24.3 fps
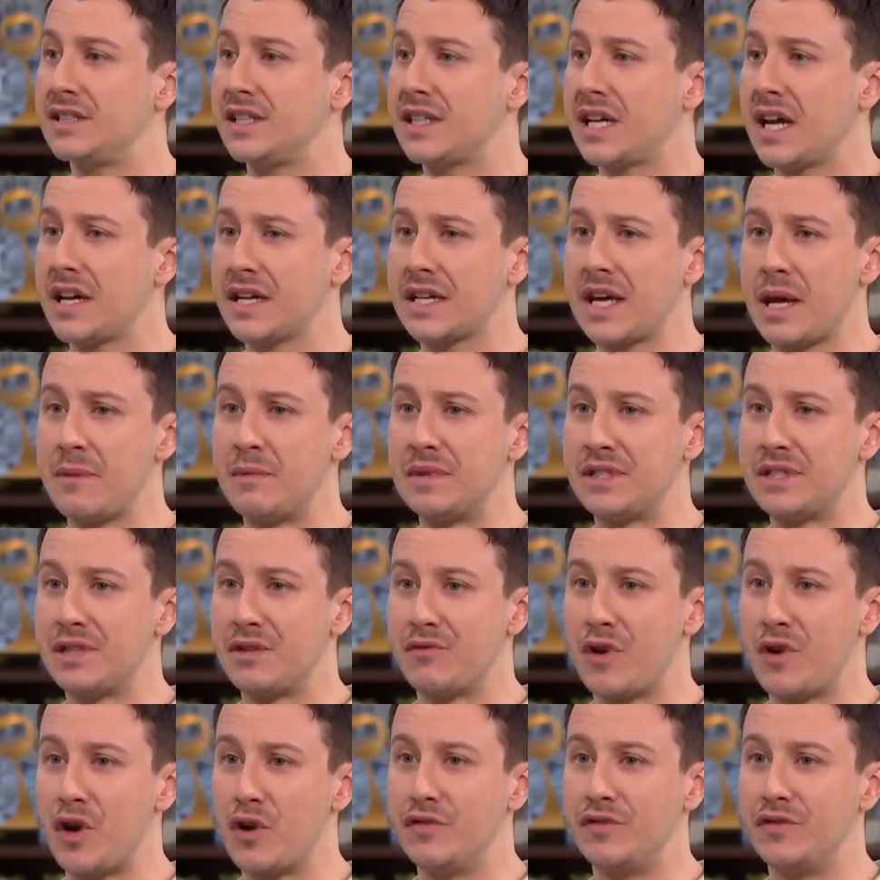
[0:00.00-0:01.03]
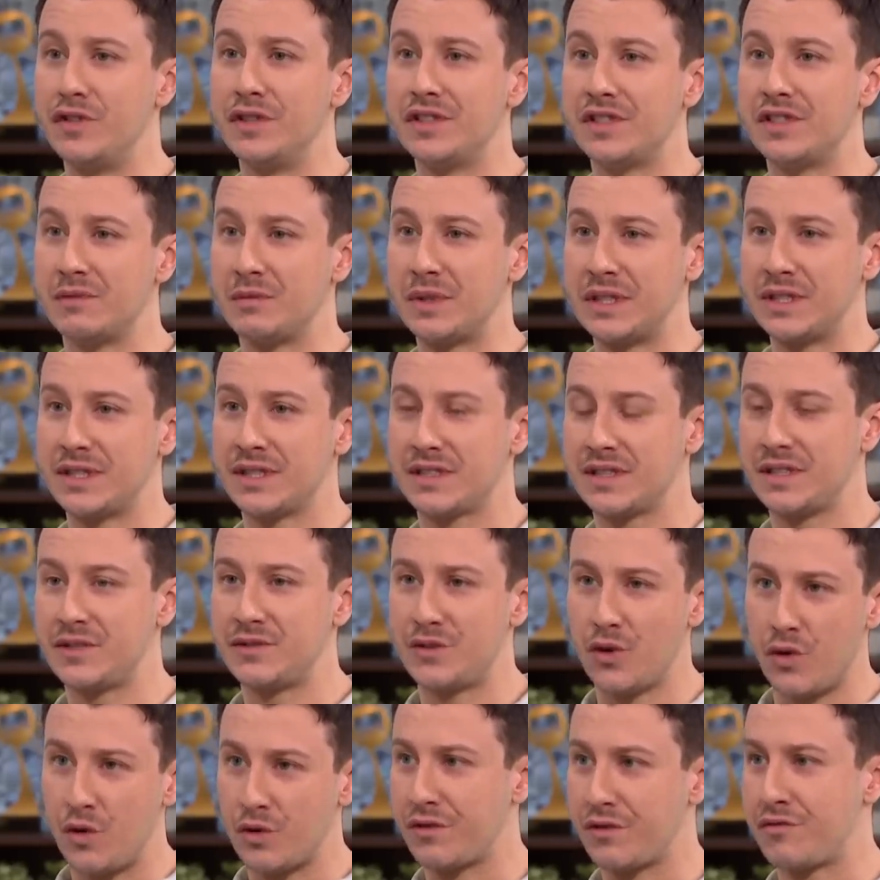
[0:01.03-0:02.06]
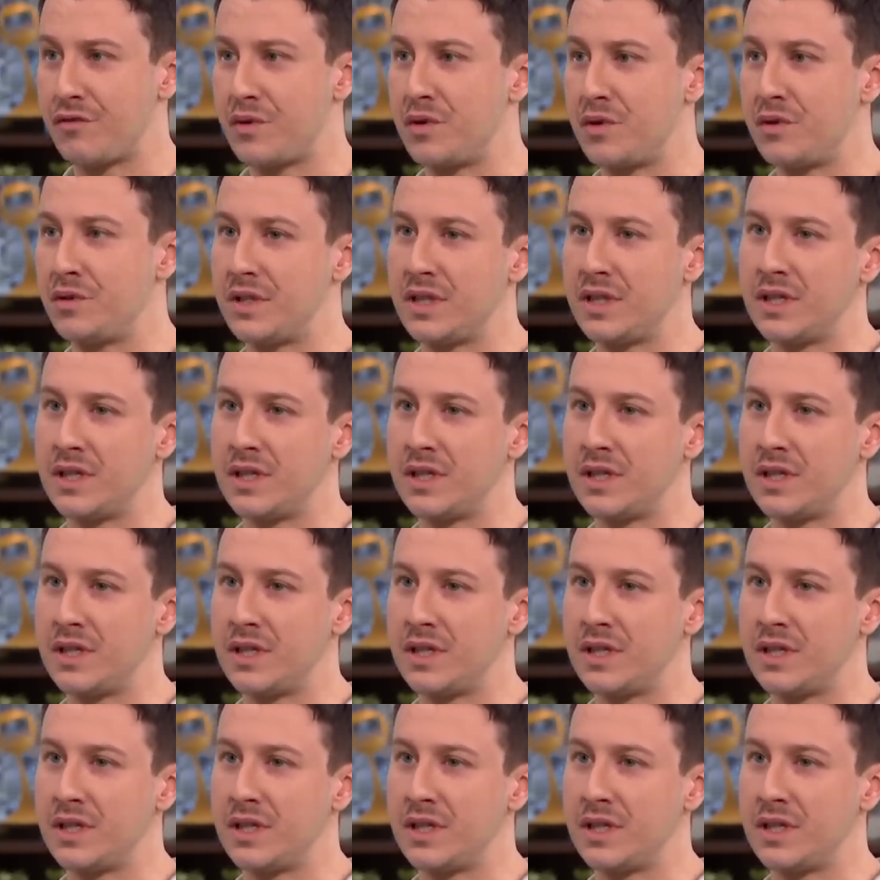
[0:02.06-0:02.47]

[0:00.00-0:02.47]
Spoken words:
She kind of came into the Rovers and we talked through